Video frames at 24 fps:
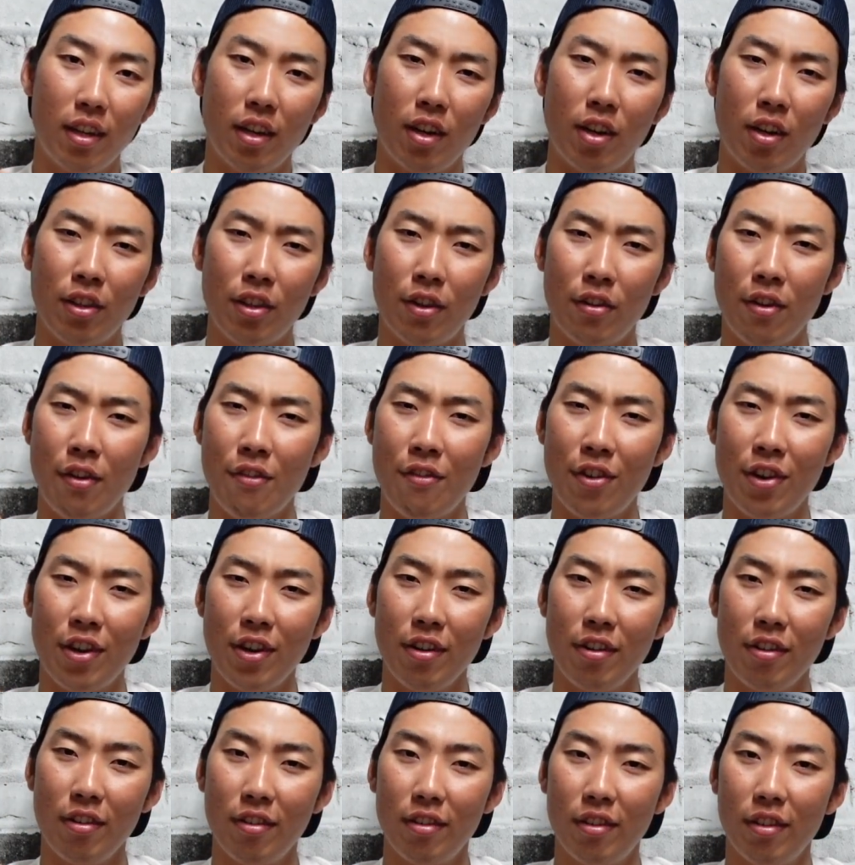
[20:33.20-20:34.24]
on the river,
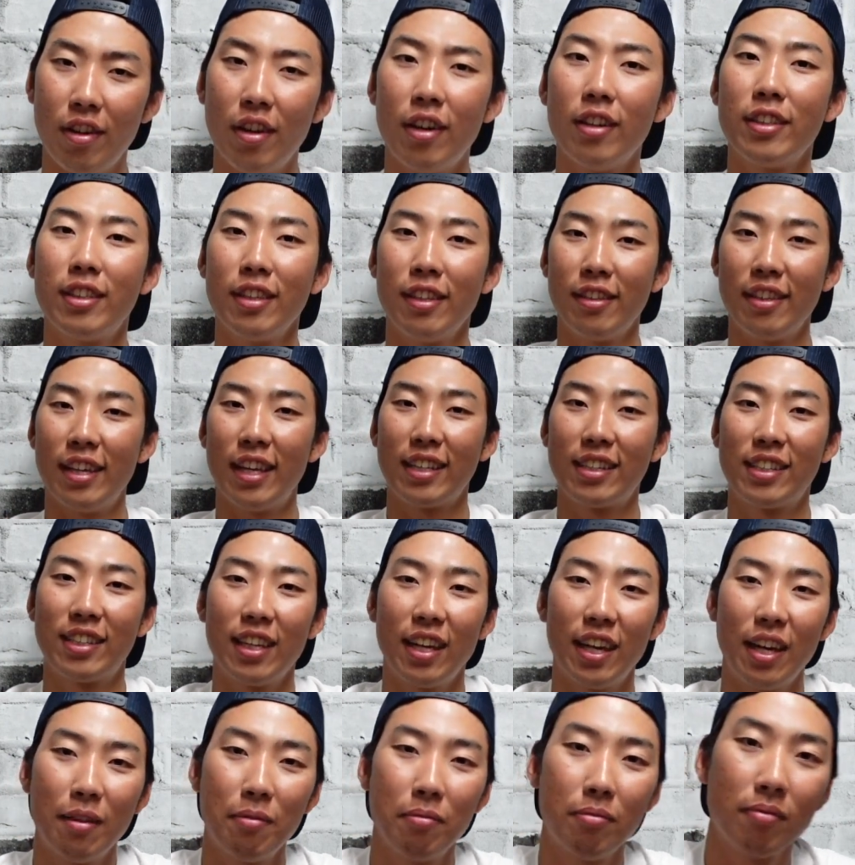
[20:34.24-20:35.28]
until next
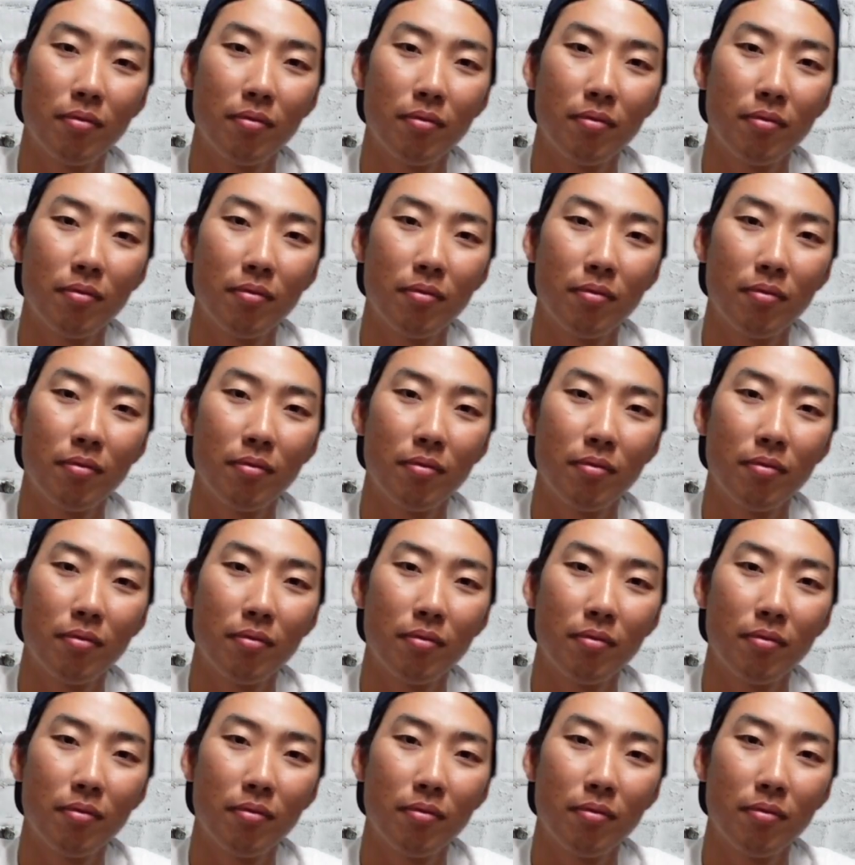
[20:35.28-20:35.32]
time.